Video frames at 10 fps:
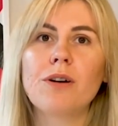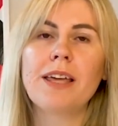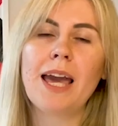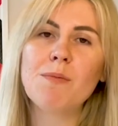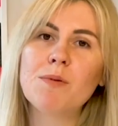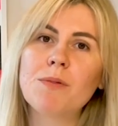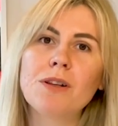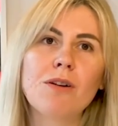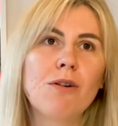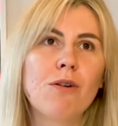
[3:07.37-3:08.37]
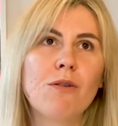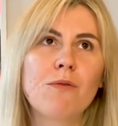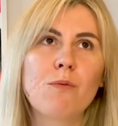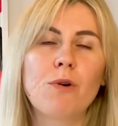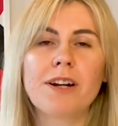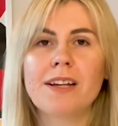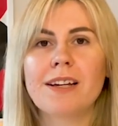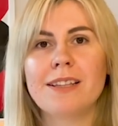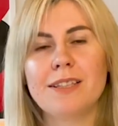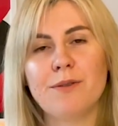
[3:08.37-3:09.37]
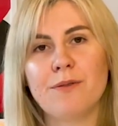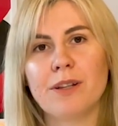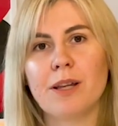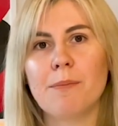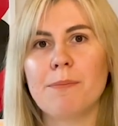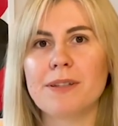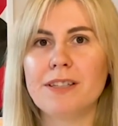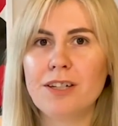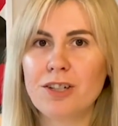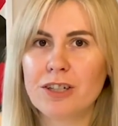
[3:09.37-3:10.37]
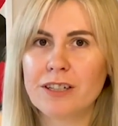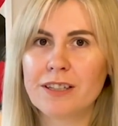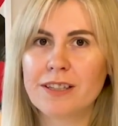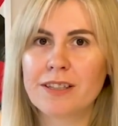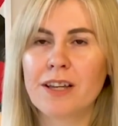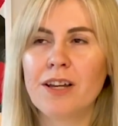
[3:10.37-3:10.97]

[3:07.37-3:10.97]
capable of working in different compositions,